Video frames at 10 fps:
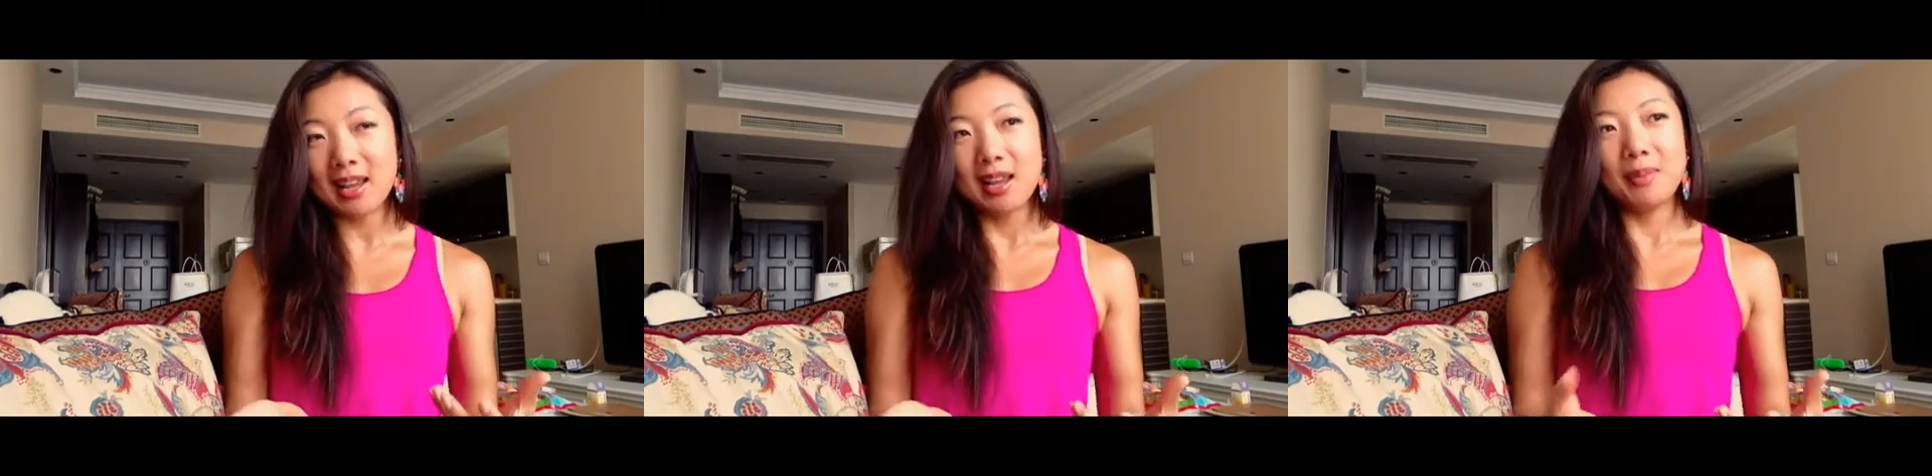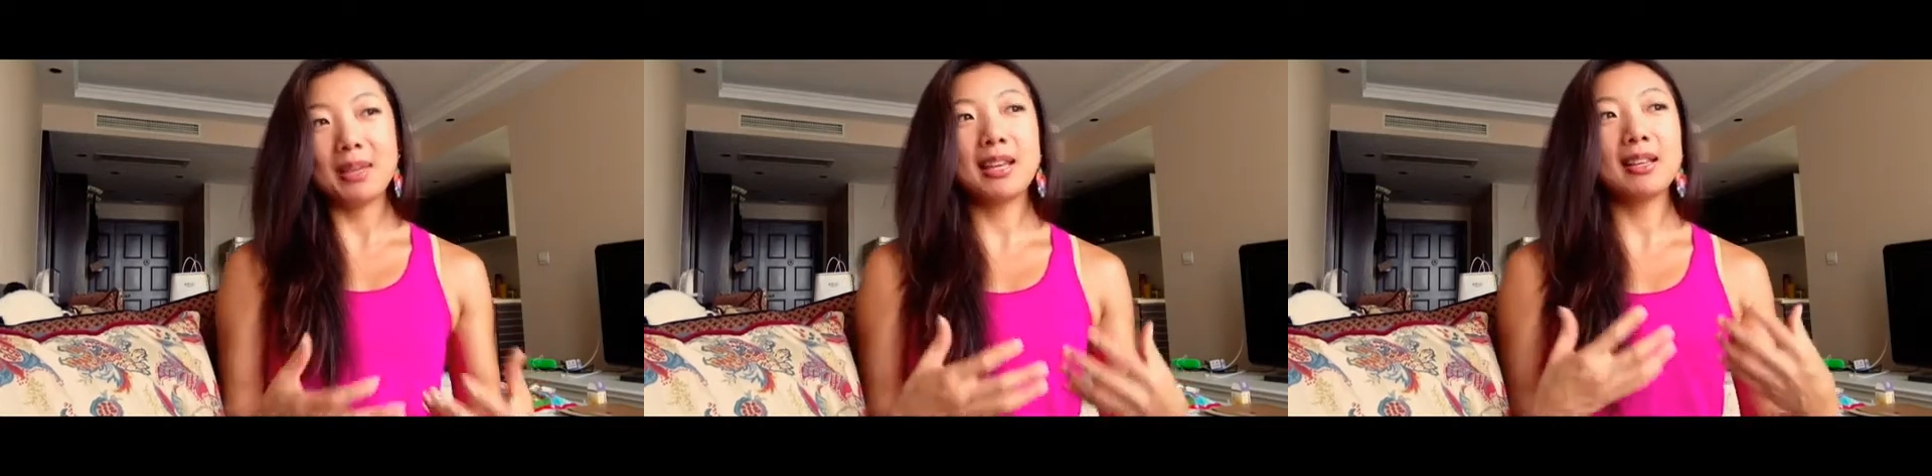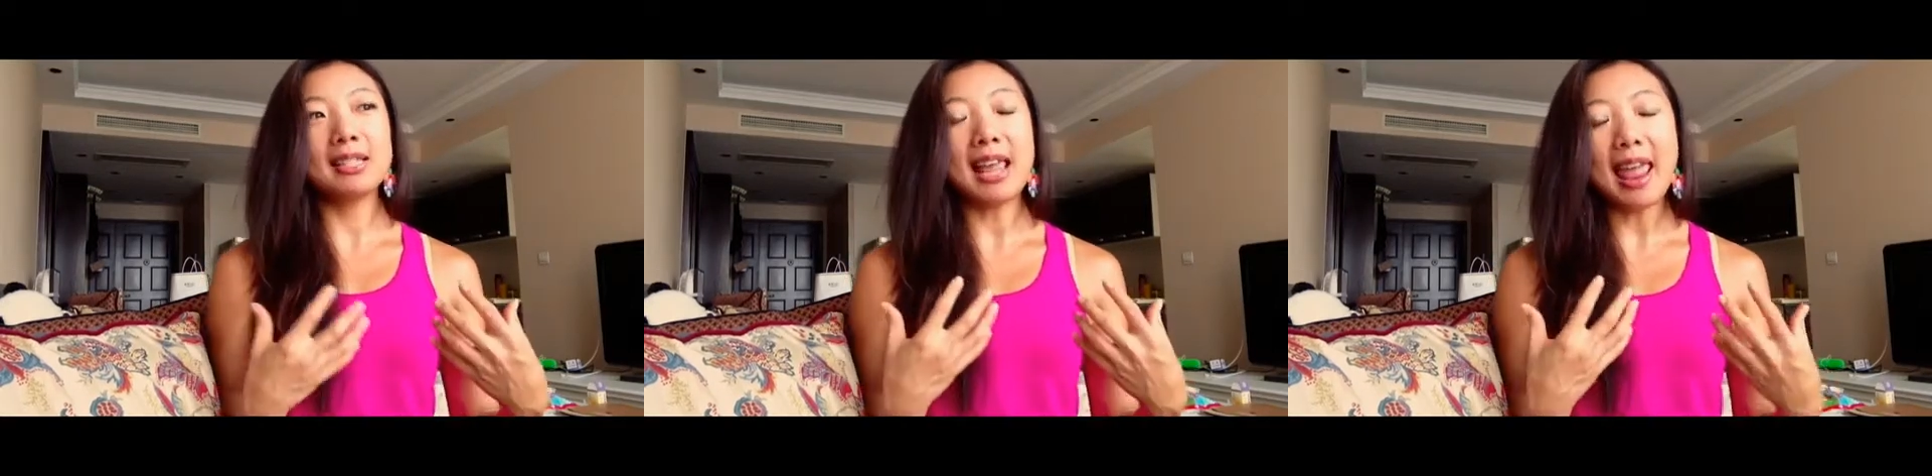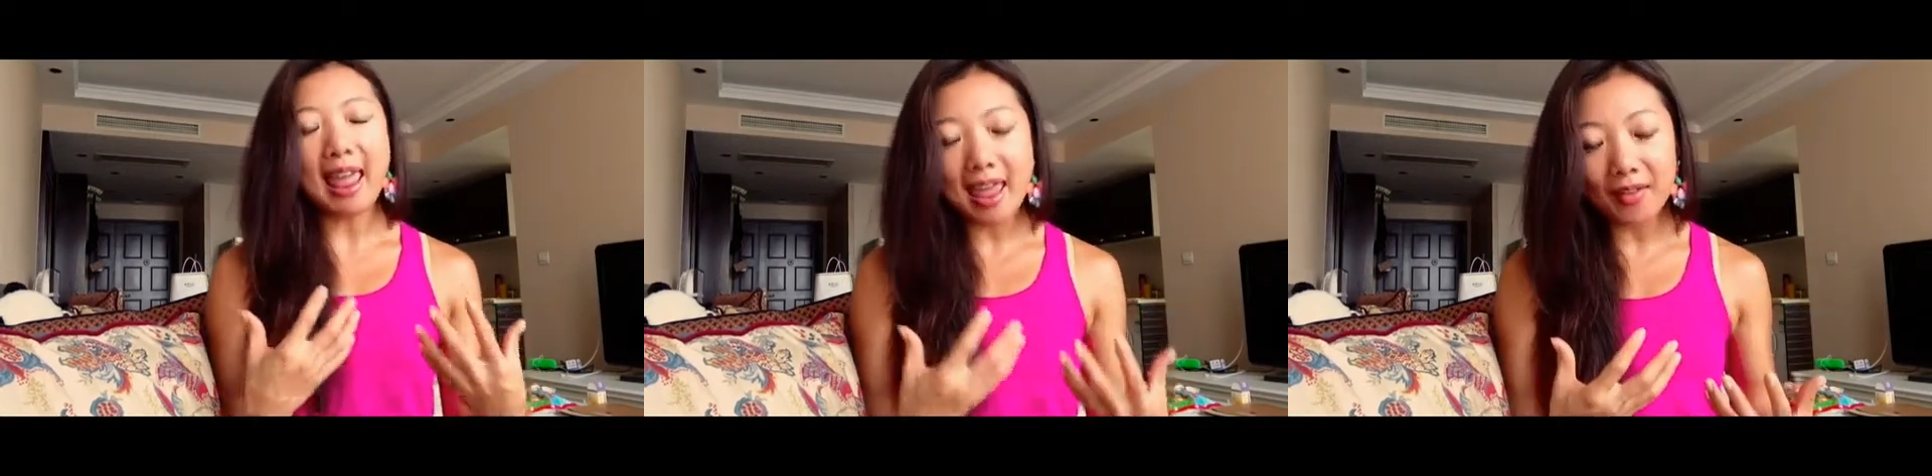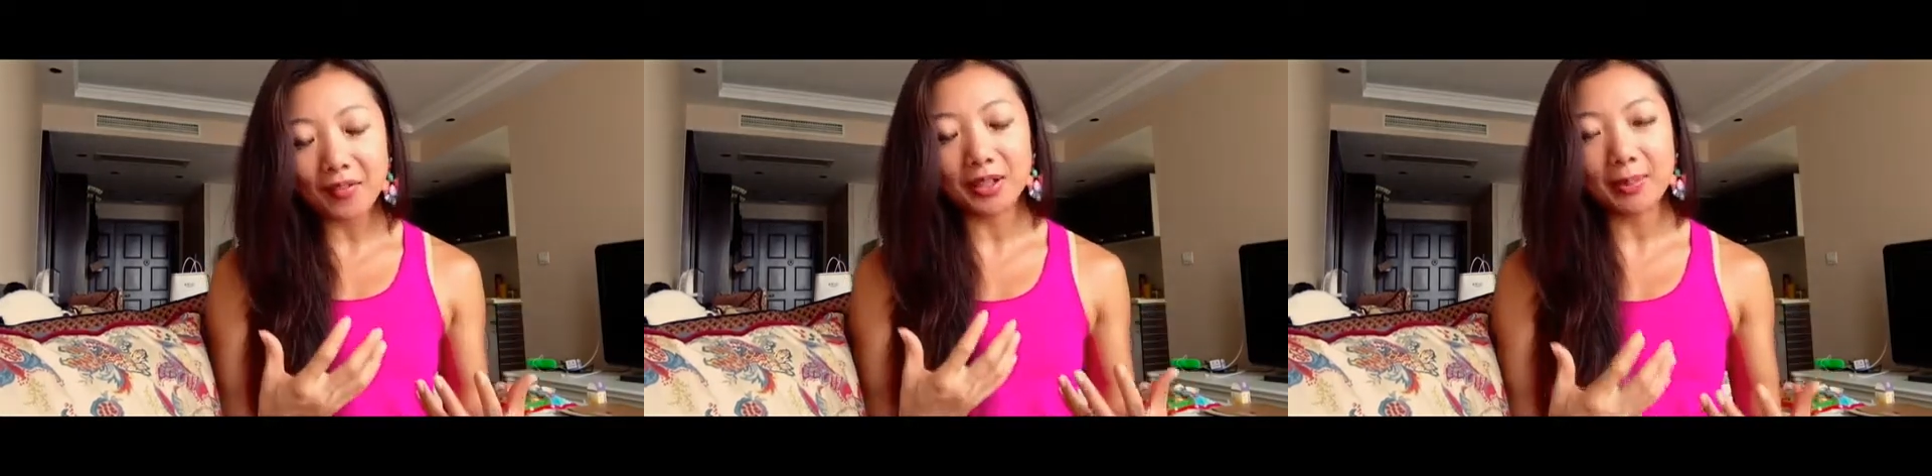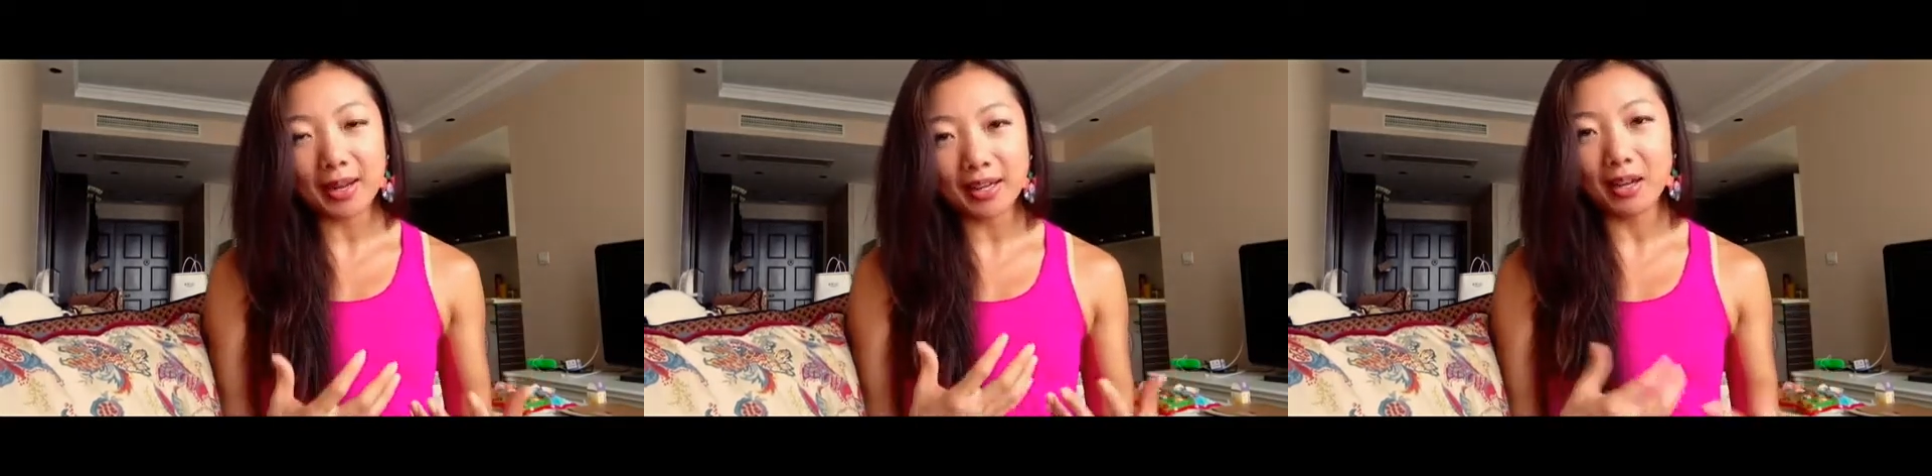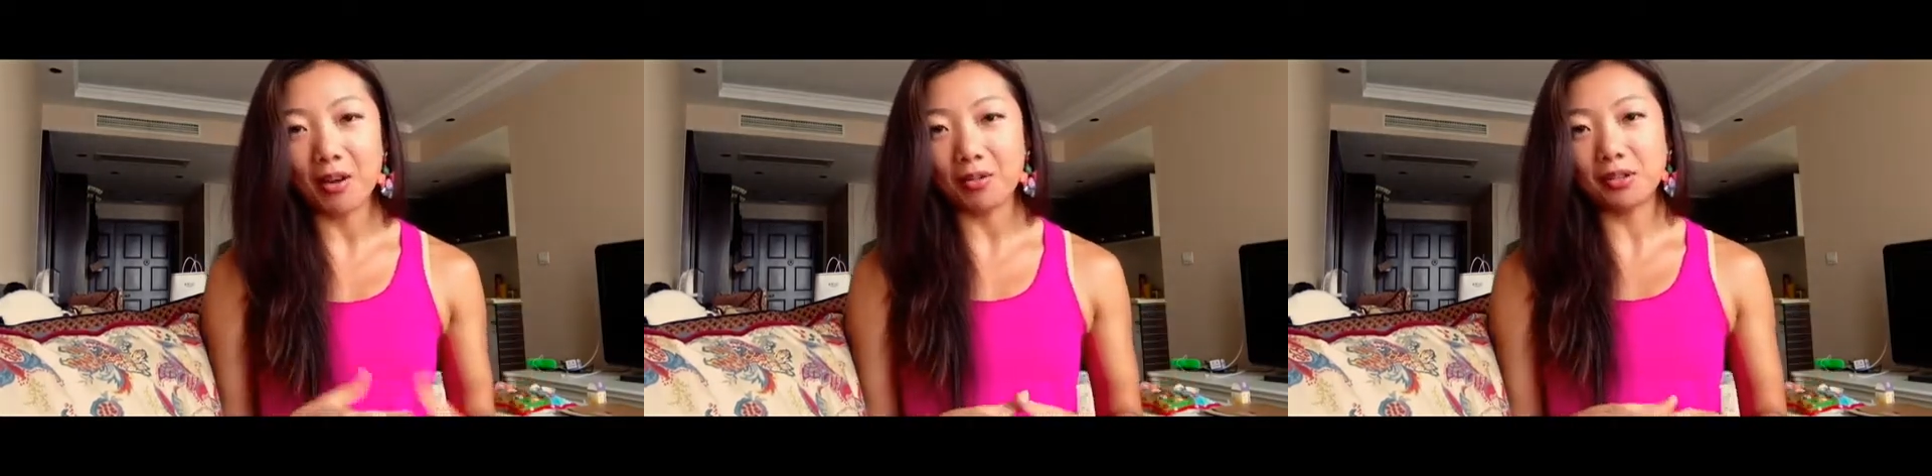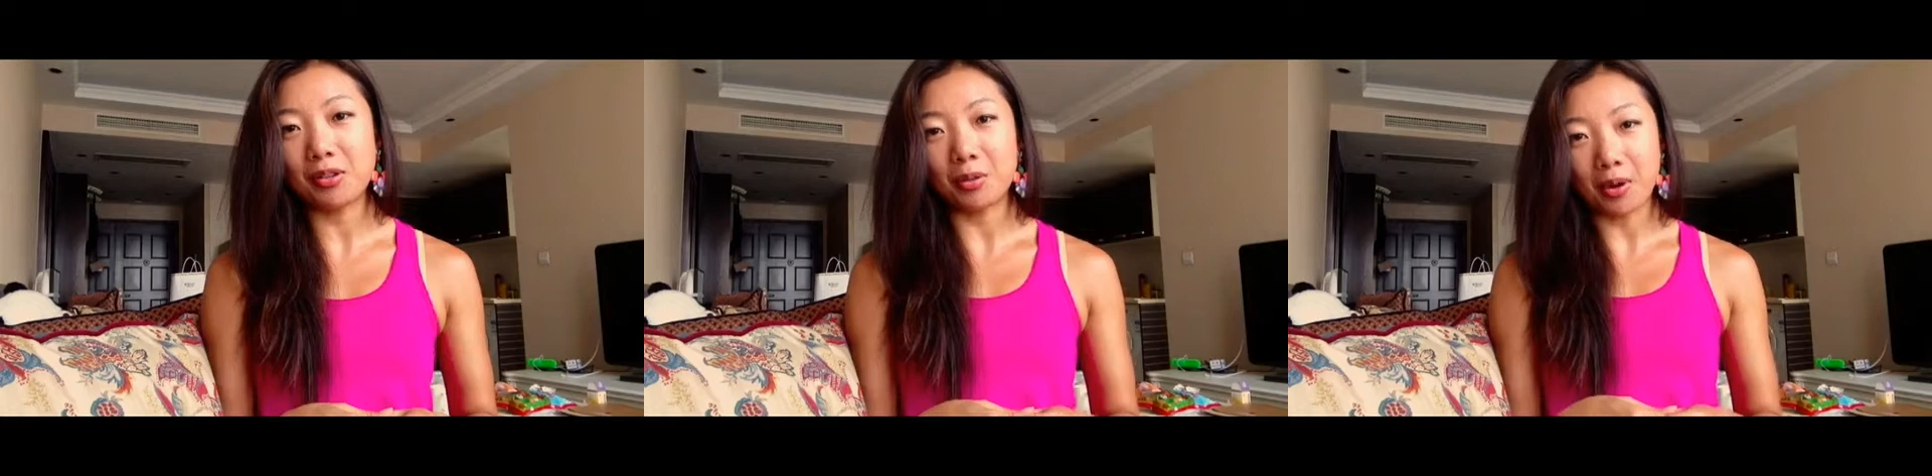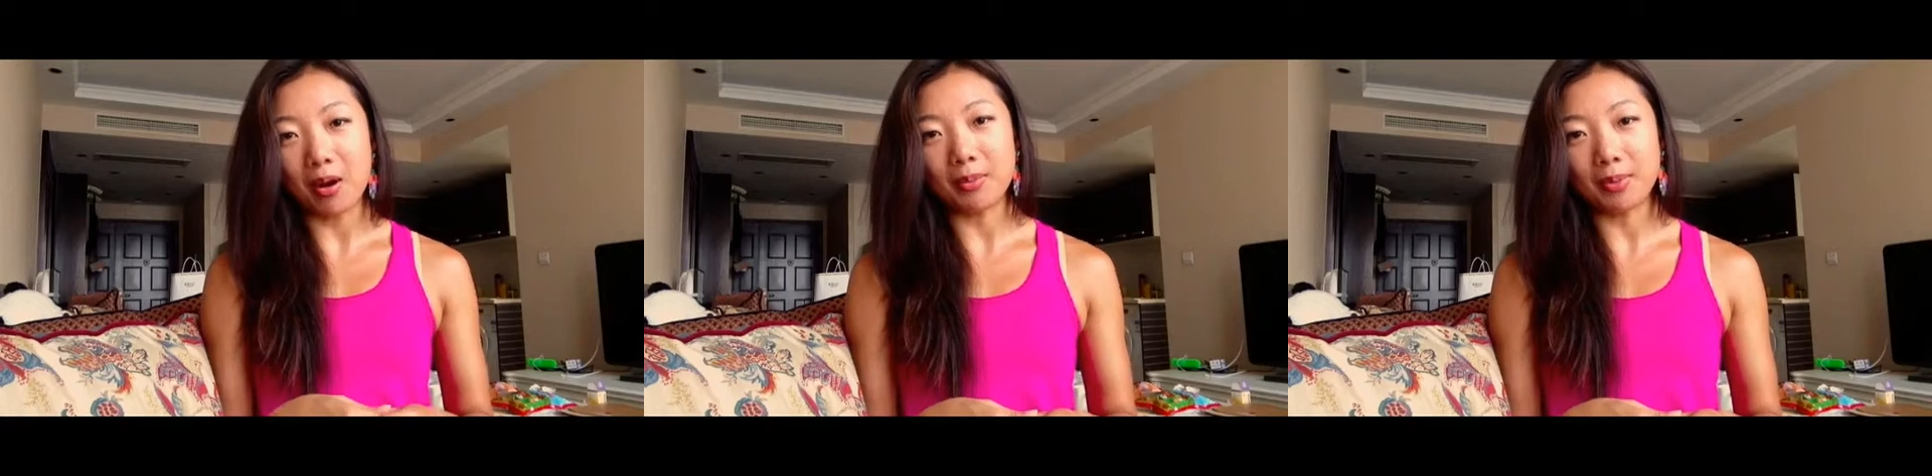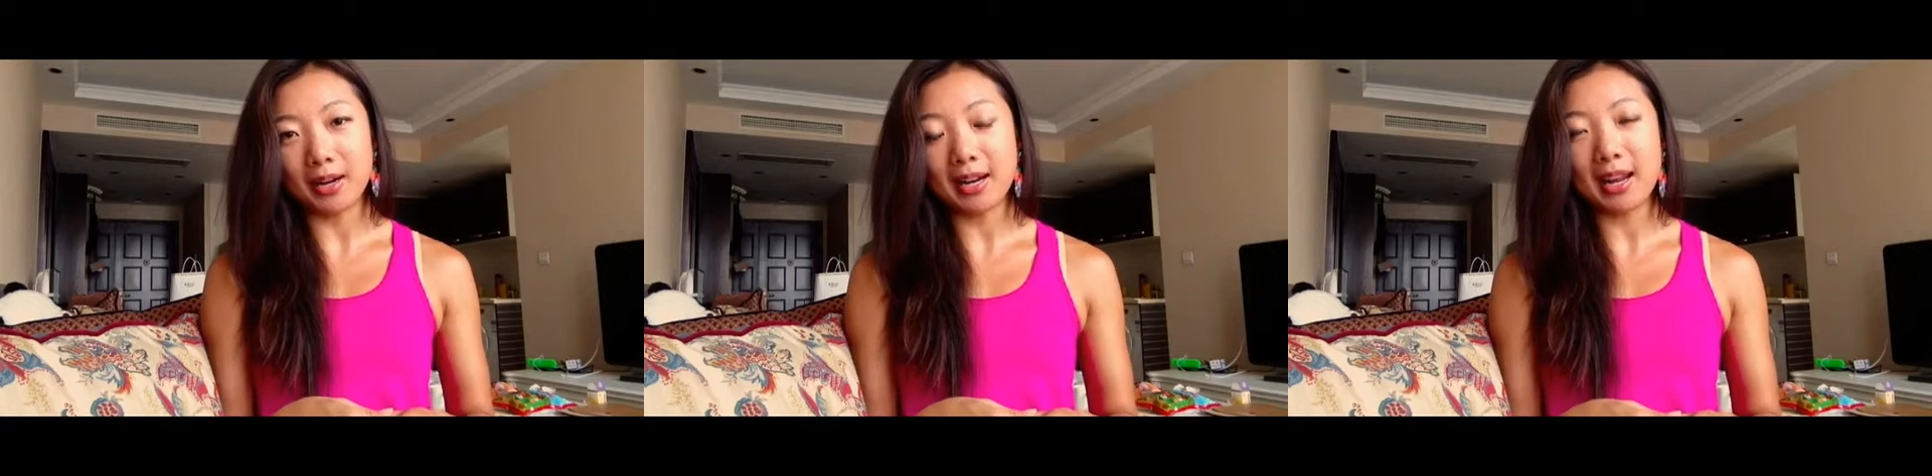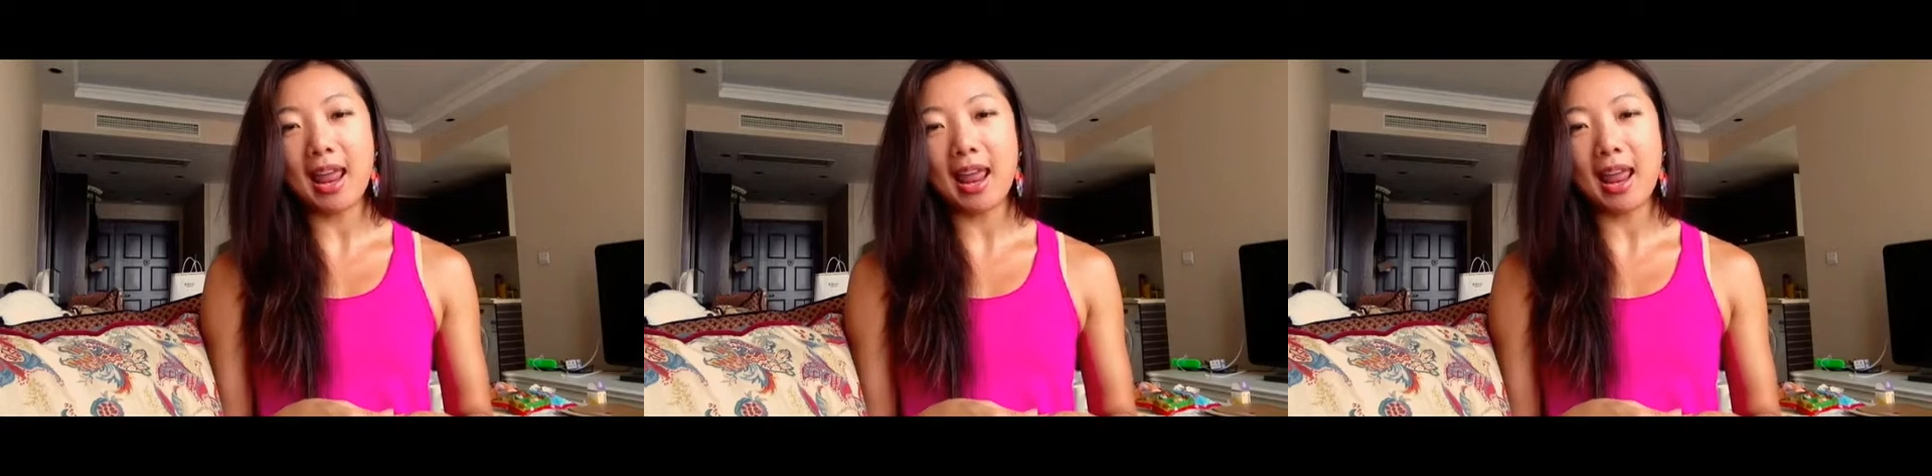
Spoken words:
because everybody goes through heartbreak.